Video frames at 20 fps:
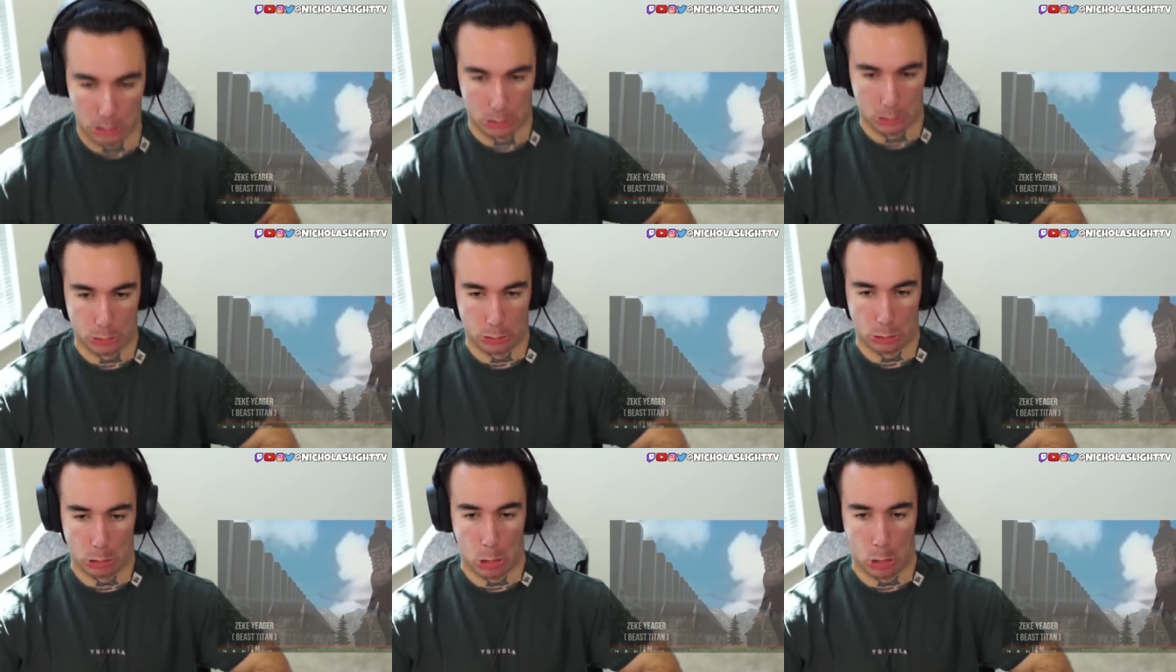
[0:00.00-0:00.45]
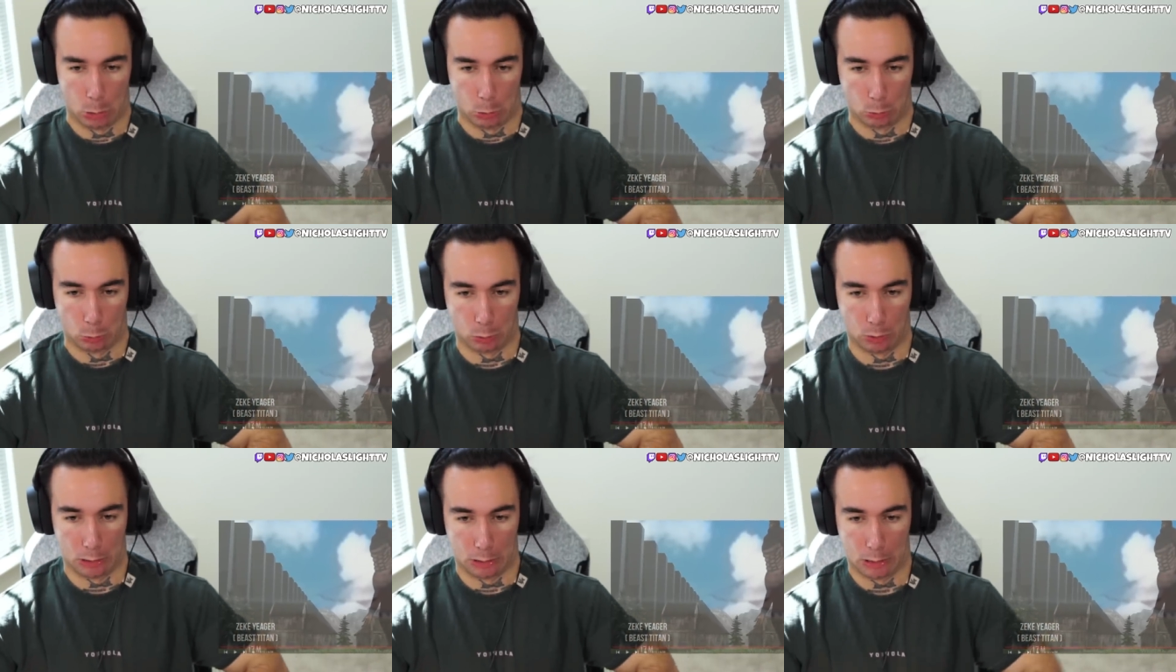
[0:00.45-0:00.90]

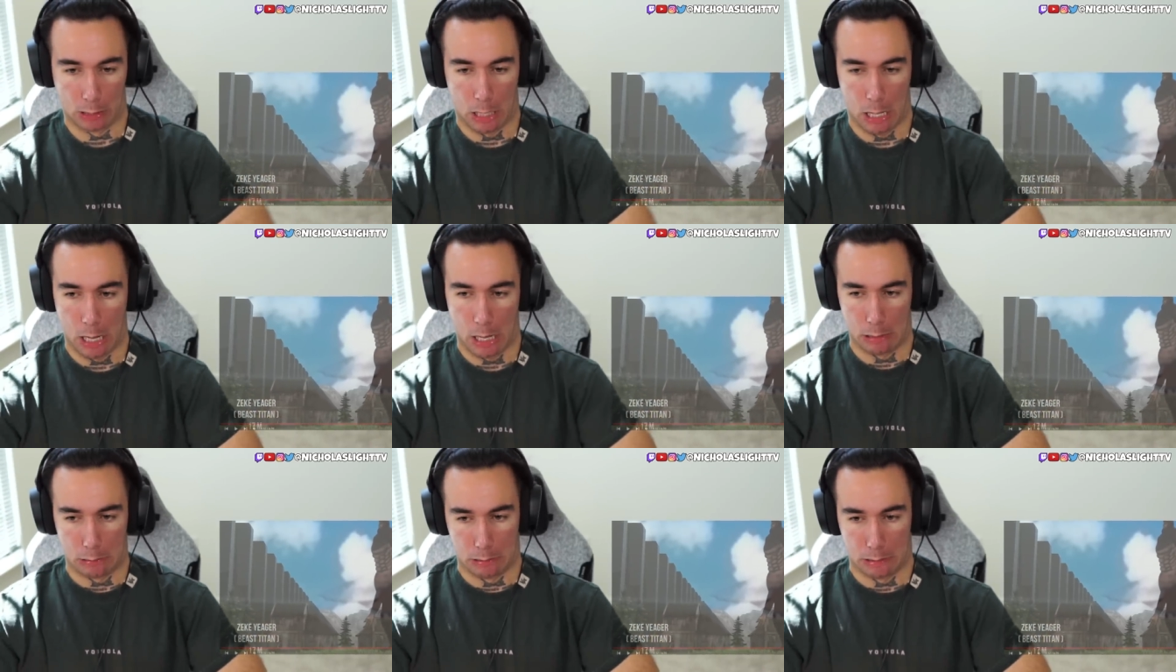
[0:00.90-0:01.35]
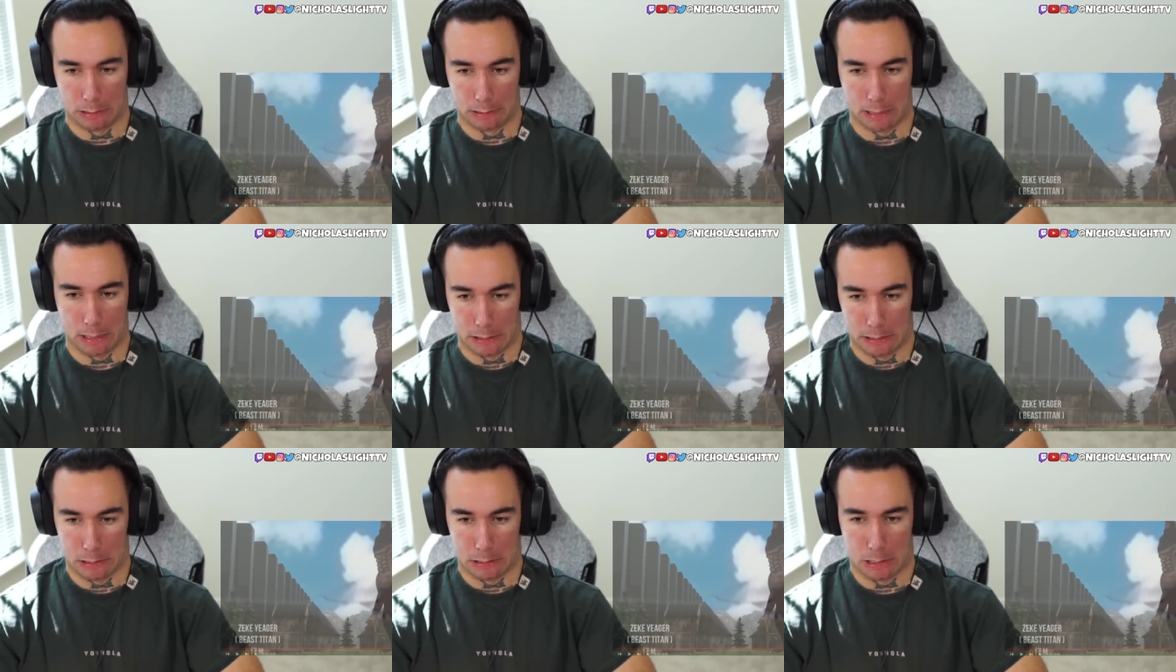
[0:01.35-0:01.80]
Yo,
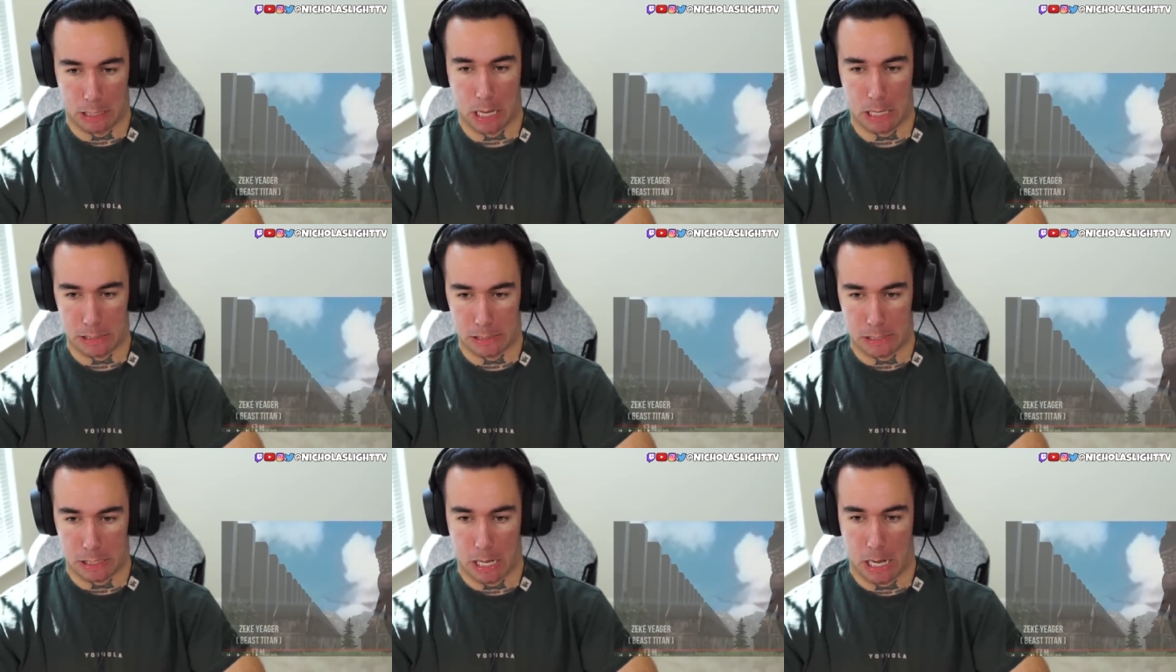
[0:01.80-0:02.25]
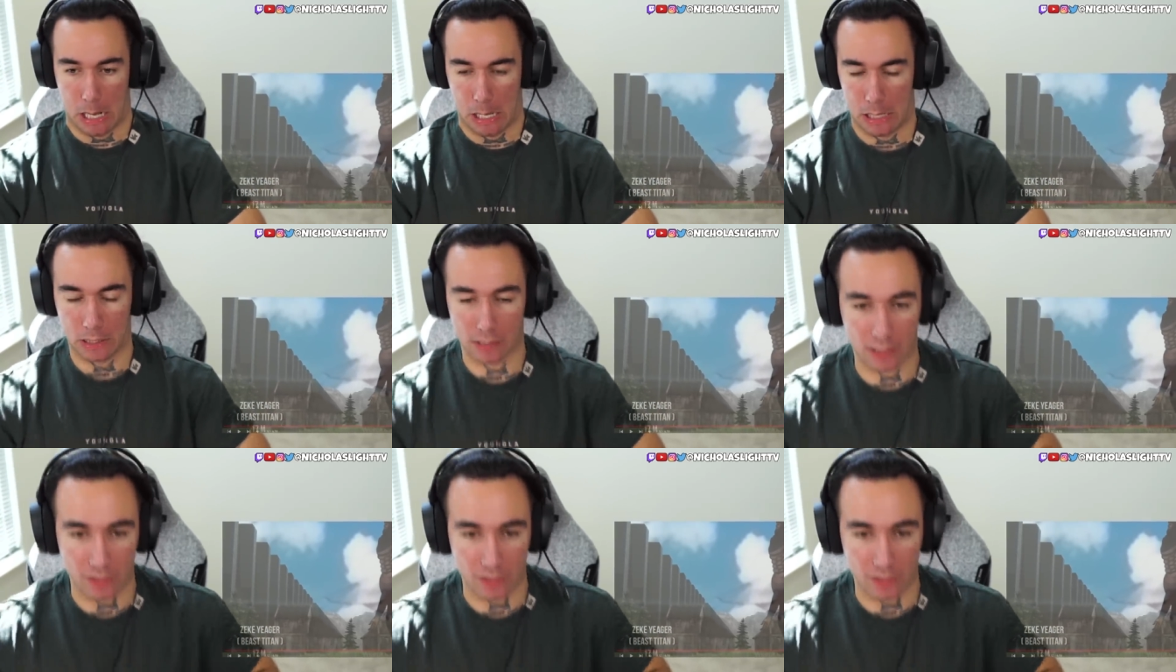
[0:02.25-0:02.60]
Eren Yeager.